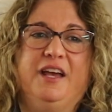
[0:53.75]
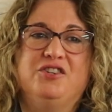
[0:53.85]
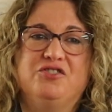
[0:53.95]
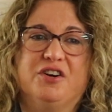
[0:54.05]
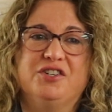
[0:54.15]

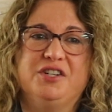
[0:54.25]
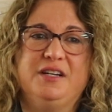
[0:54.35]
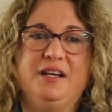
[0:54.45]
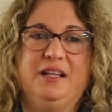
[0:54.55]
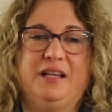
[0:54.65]

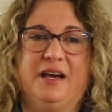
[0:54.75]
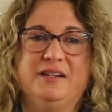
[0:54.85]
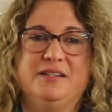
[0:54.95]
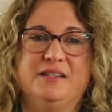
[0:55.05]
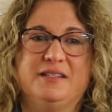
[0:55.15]
Instruction
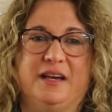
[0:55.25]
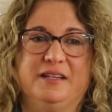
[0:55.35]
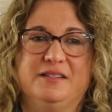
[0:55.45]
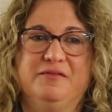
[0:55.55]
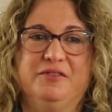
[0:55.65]
aligned to the science